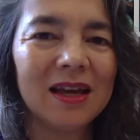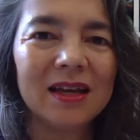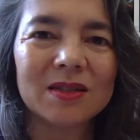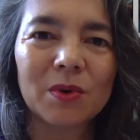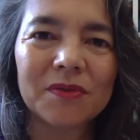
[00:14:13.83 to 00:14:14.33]

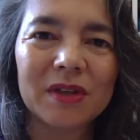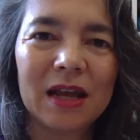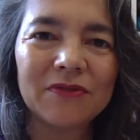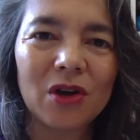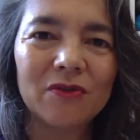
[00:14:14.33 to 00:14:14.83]
It's one of the
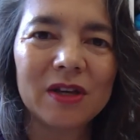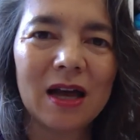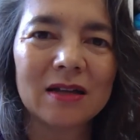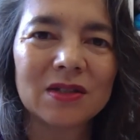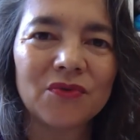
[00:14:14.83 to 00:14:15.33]
leftover
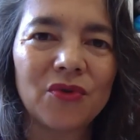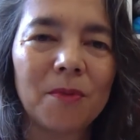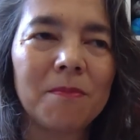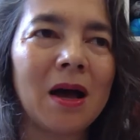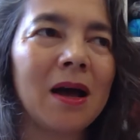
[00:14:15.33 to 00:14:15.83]
yarns
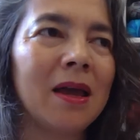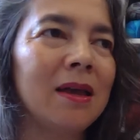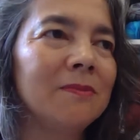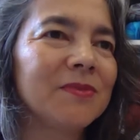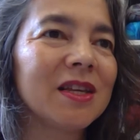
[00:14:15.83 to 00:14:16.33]
from
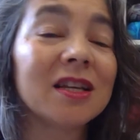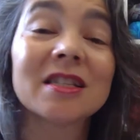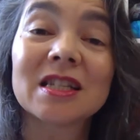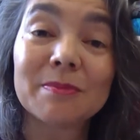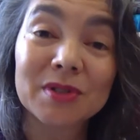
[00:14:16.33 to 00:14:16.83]
my
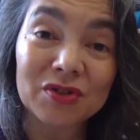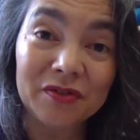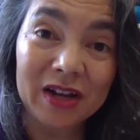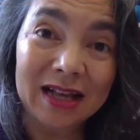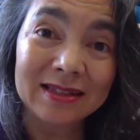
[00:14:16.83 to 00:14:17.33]

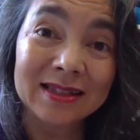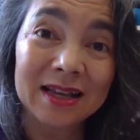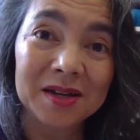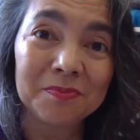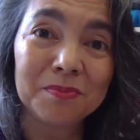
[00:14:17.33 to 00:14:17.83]

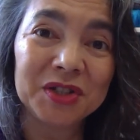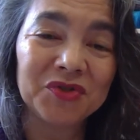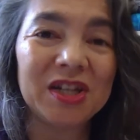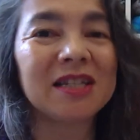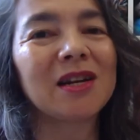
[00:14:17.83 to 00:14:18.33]
Slipstravaganza
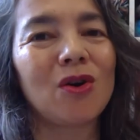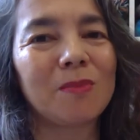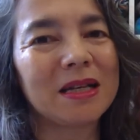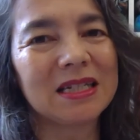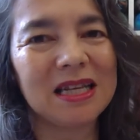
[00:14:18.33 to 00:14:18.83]
mystery knit along
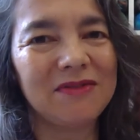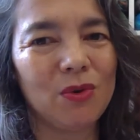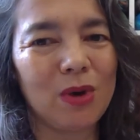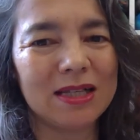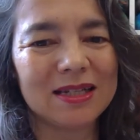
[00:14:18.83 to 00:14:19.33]
by Stephen
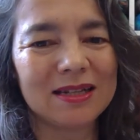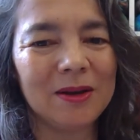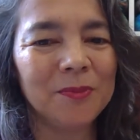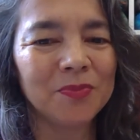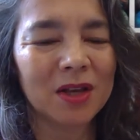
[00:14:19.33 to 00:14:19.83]
West.
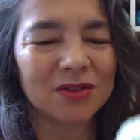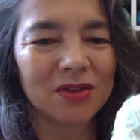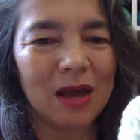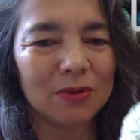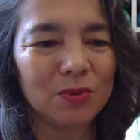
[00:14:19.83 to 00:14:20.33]
So
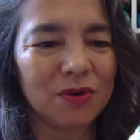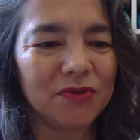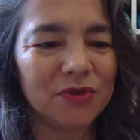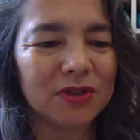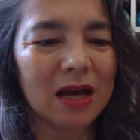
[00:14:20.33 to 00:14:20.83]
that was one of
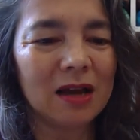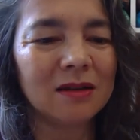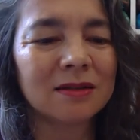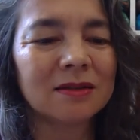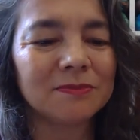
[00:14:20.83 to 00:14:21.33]
those
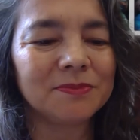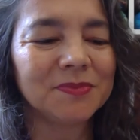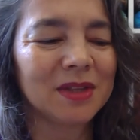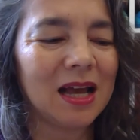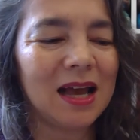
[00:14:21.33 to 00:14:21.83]
colors,
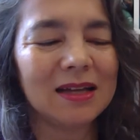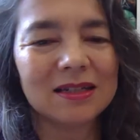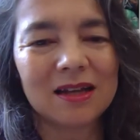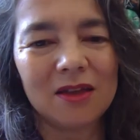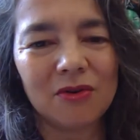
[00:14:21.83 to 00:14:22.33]

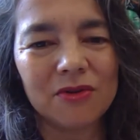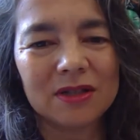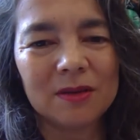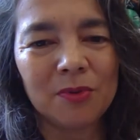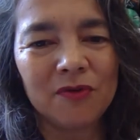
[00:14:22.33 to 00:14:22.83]
and I thought this
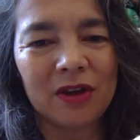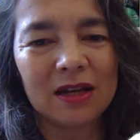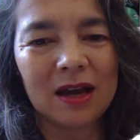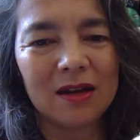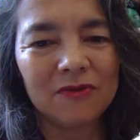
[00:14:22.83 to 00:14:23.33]
is a
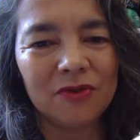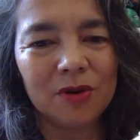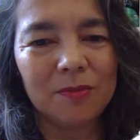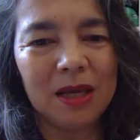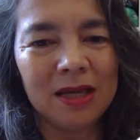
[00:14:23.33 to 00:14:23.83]
perfect color for a
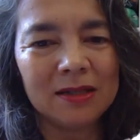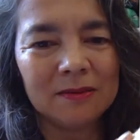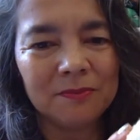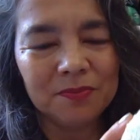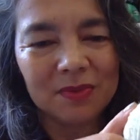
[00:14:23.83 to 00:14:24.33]
beard.
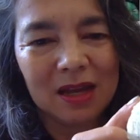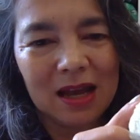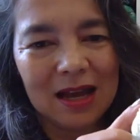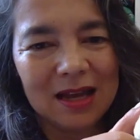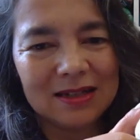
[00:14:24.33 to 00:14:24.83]

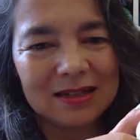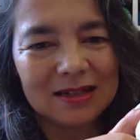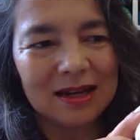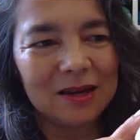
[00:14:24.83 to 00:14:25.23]
And